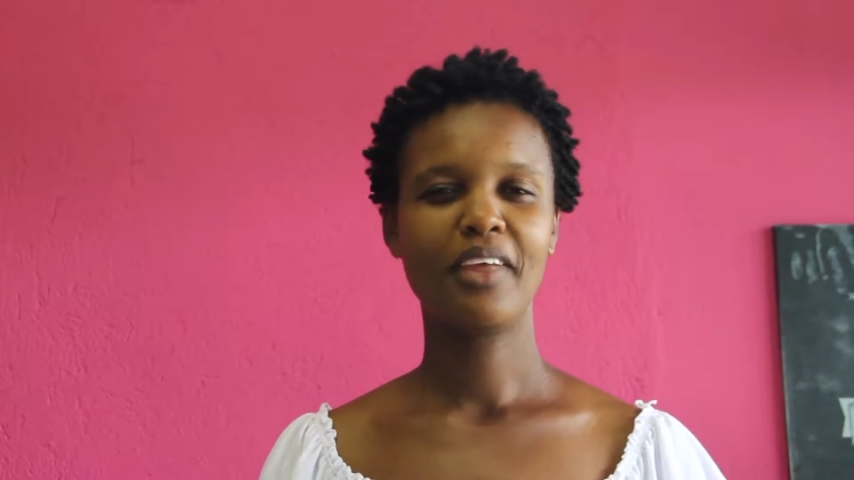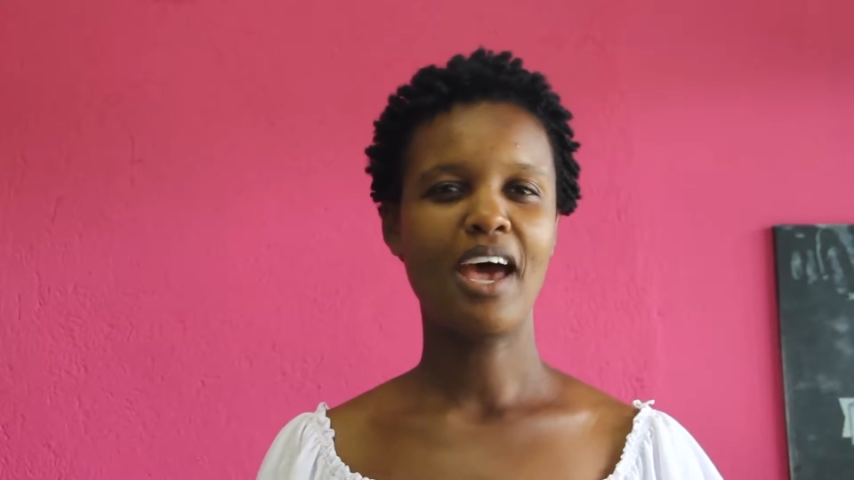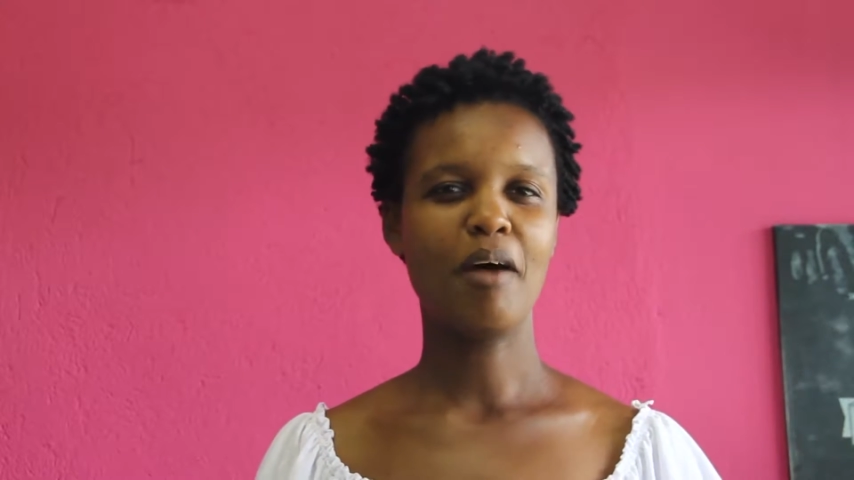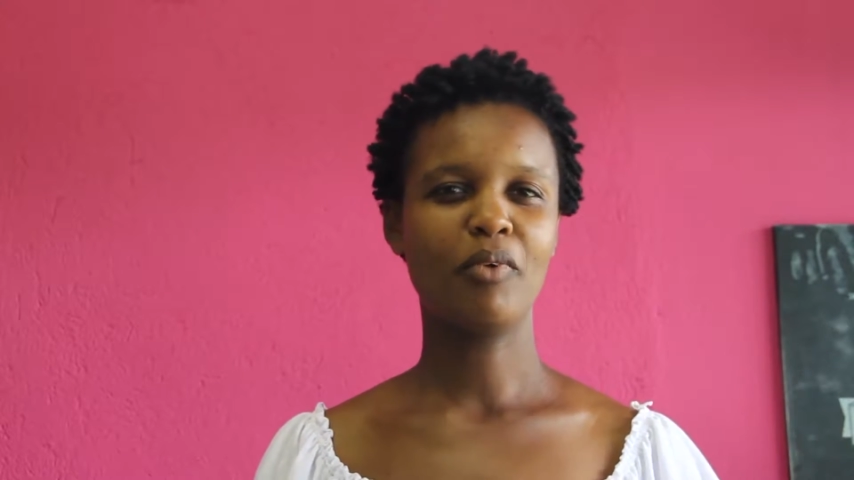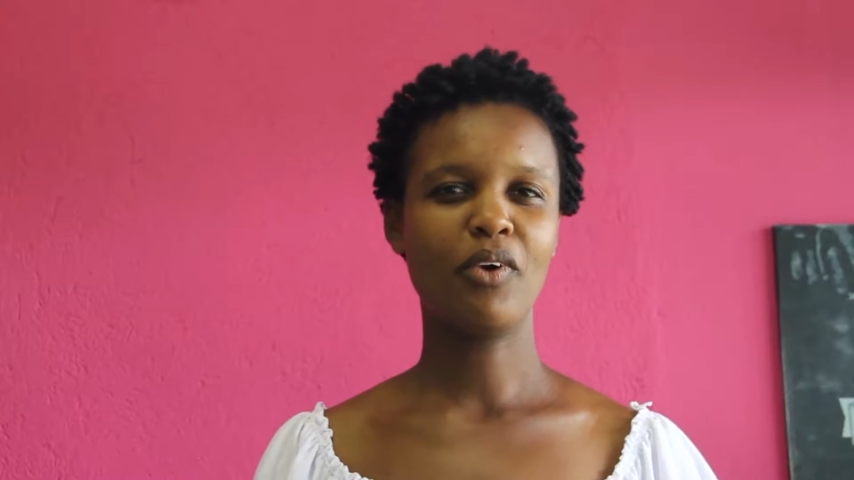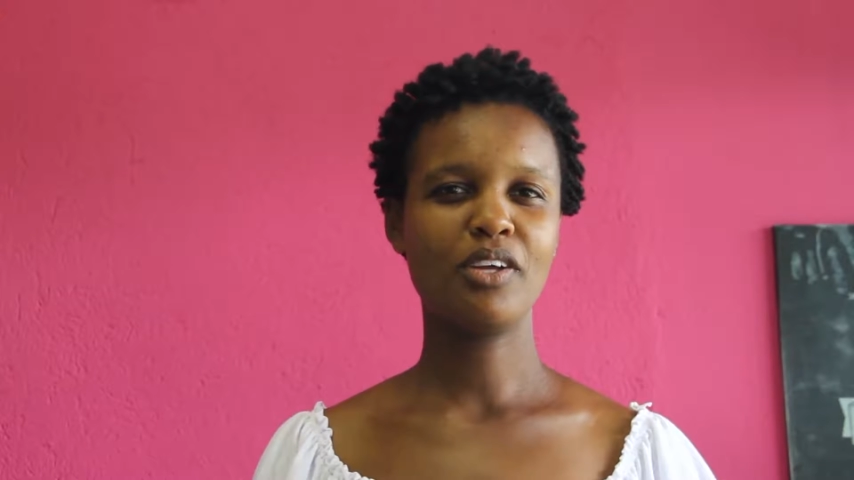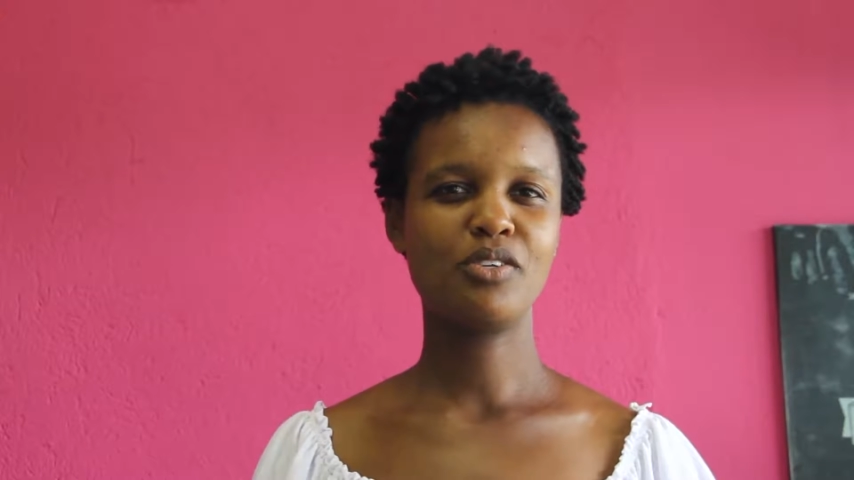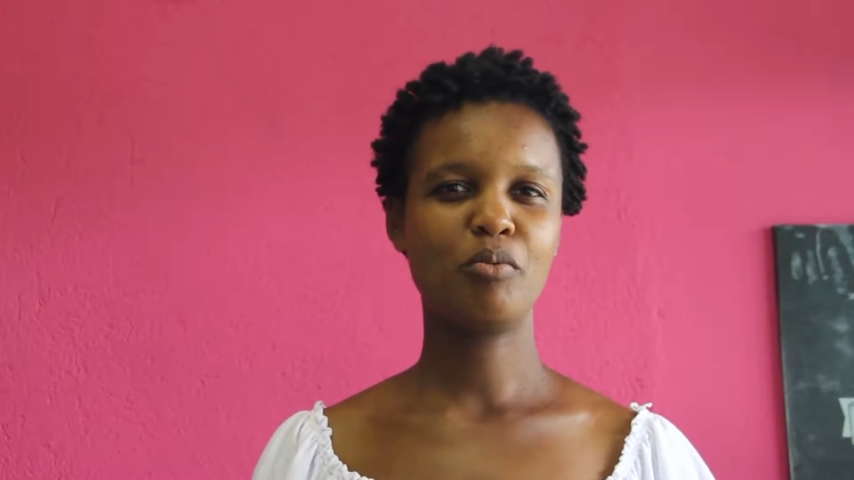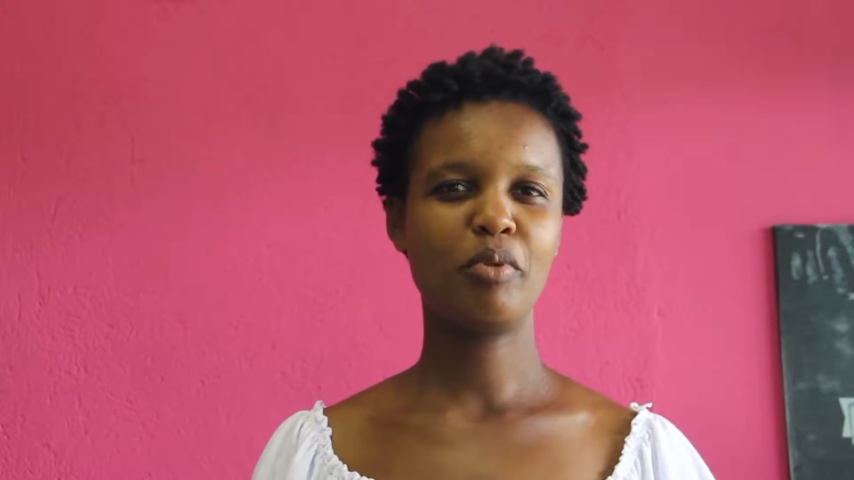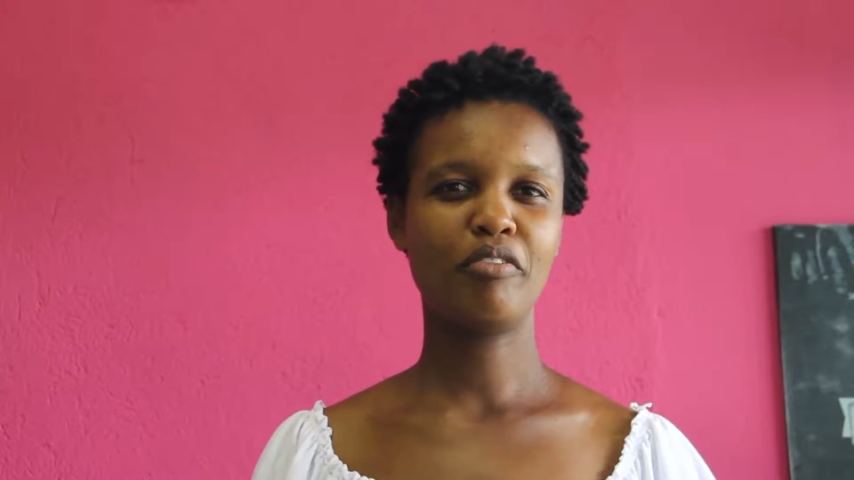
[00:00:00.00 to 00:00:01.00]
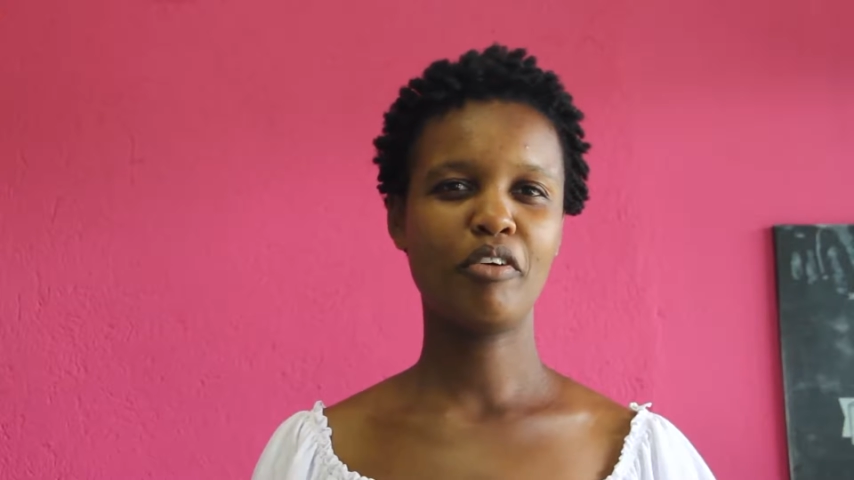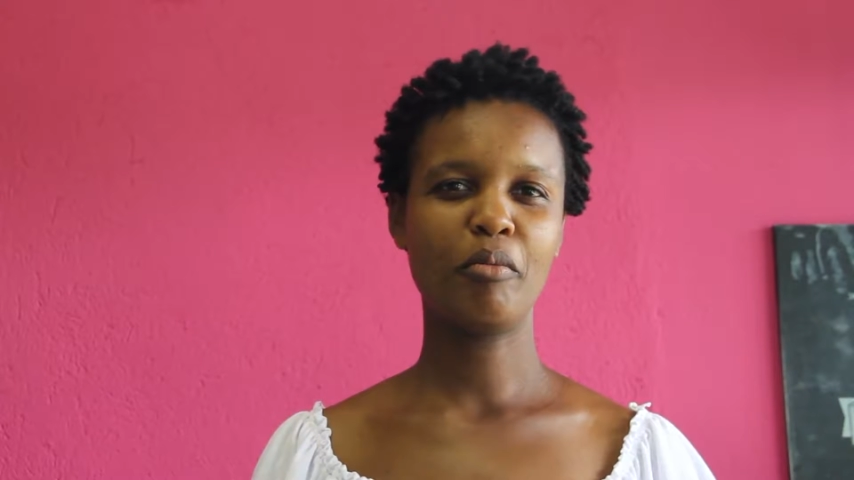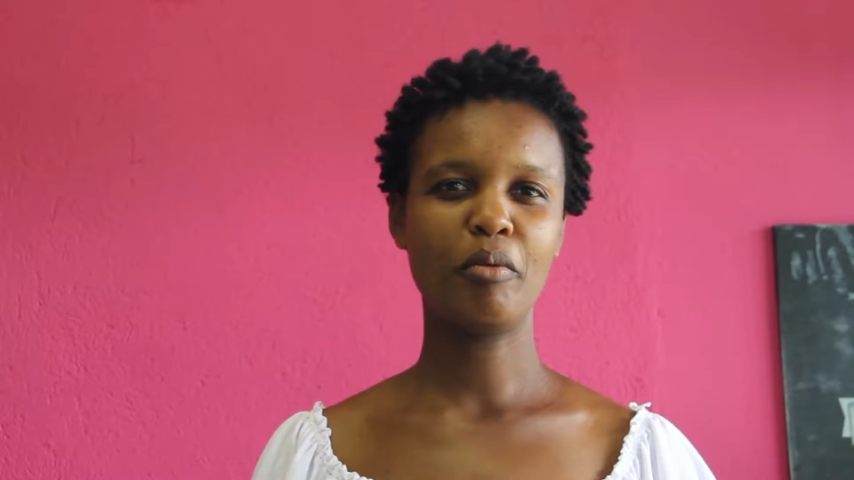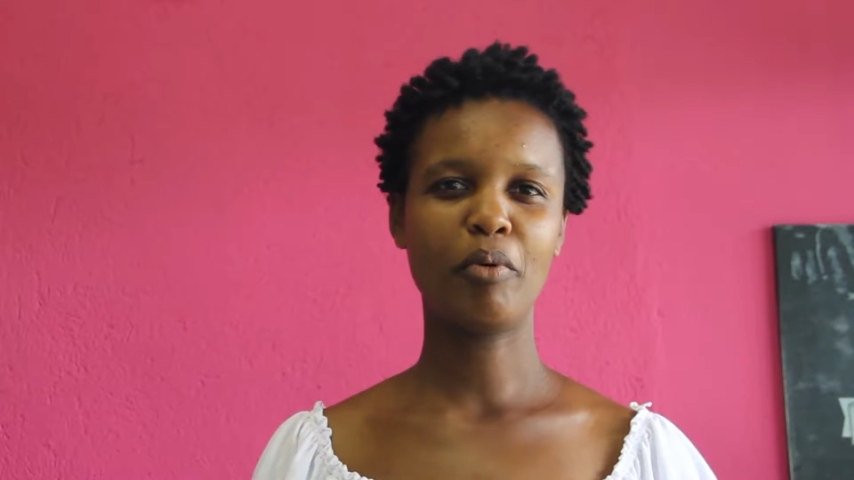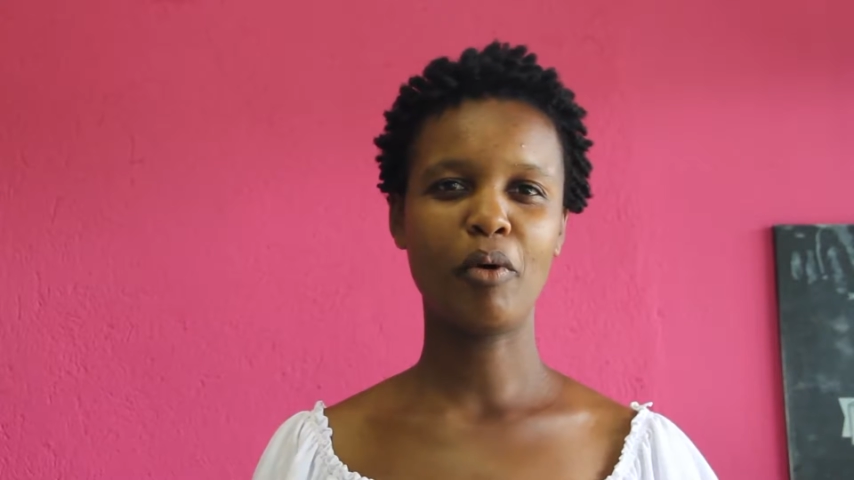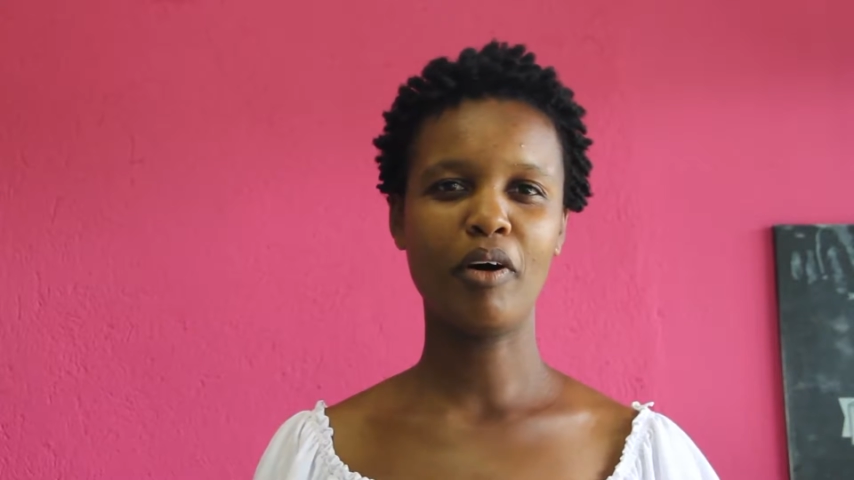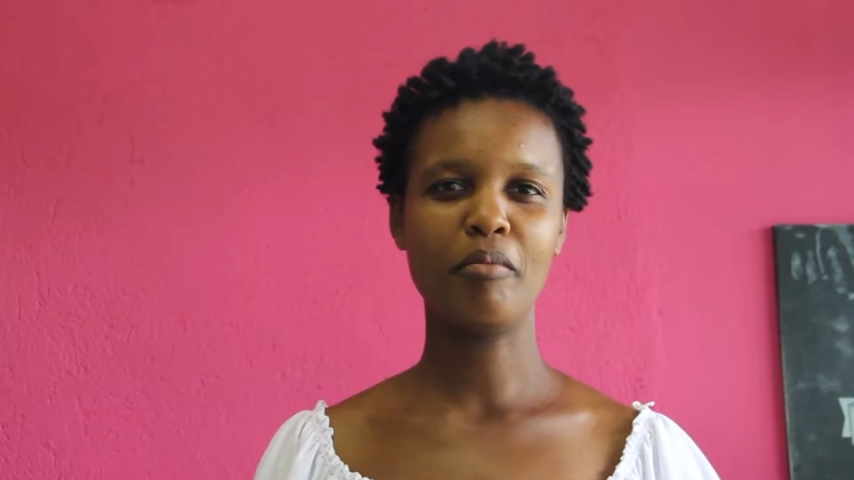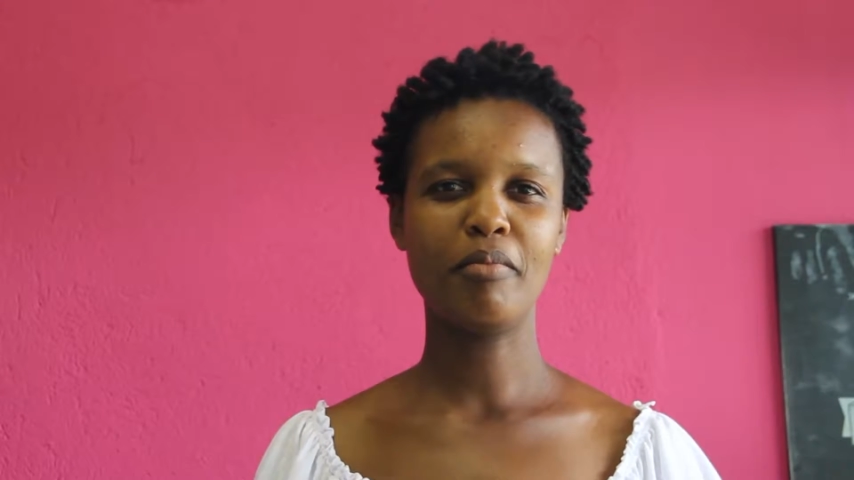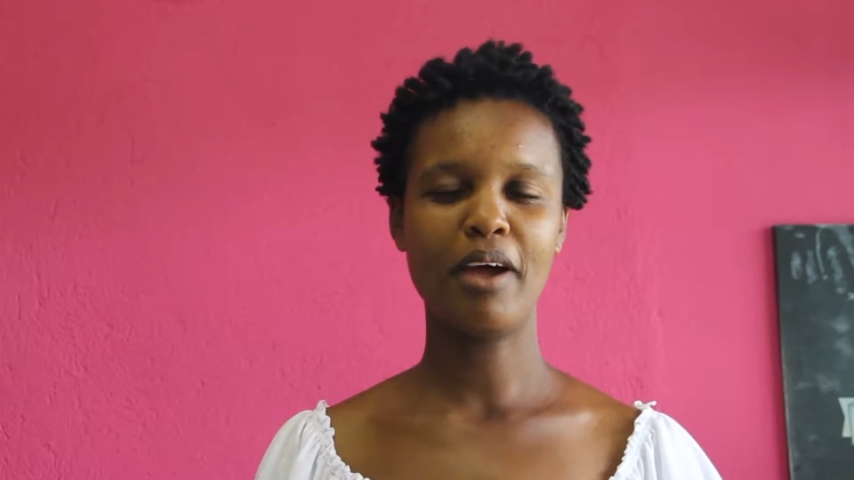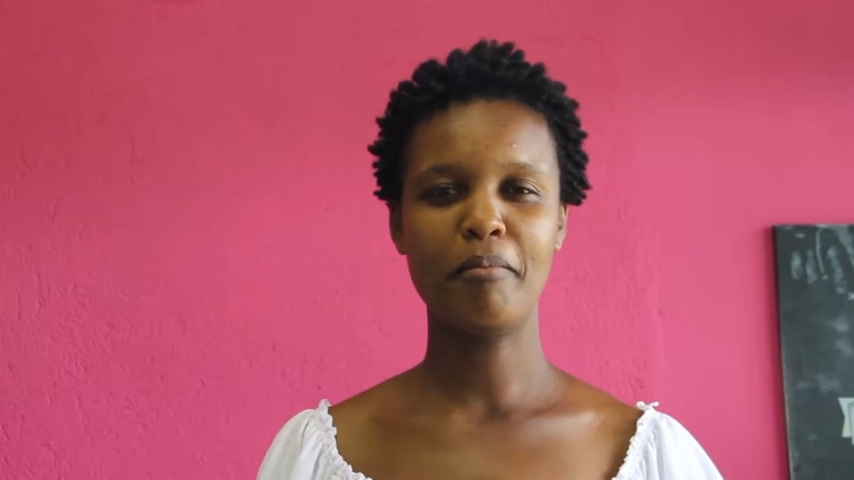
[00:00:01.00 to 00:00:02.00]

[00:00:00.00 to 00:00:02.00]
I'm going to perform a poem by